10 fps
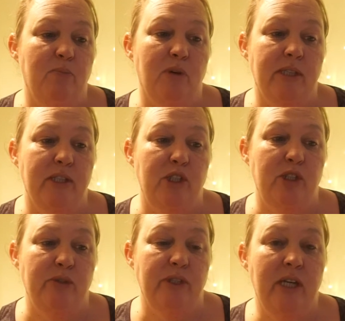
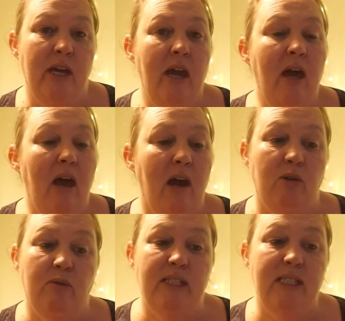prostitute are
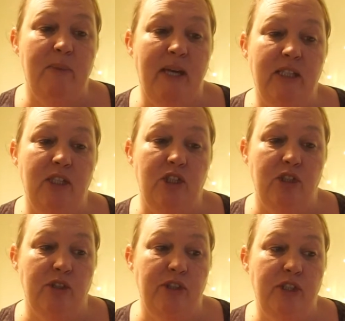a respected
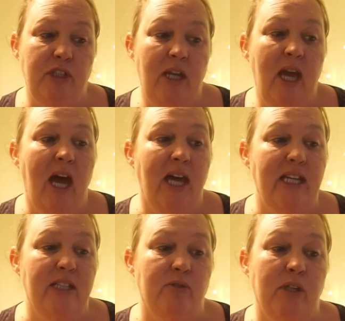judge and
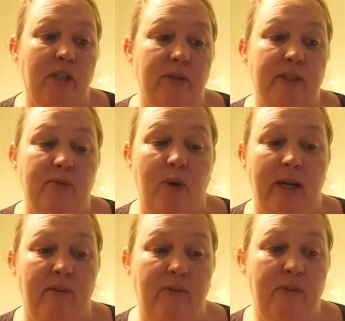his reclusive
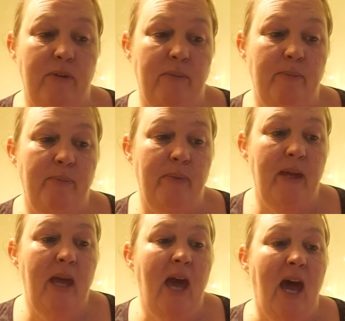wife.
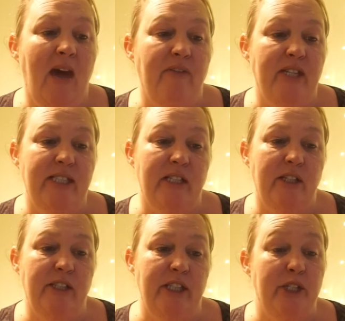And they
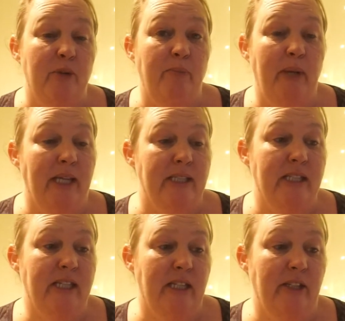certainly don't plan to
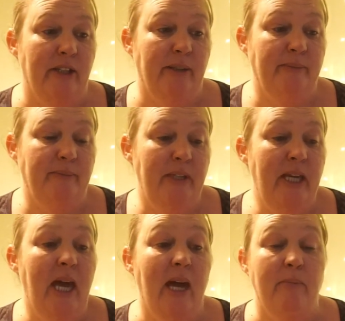kill her
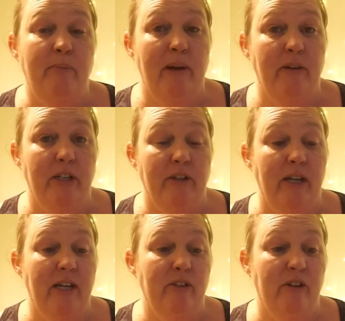and bury her
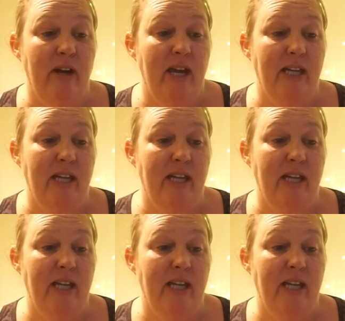in their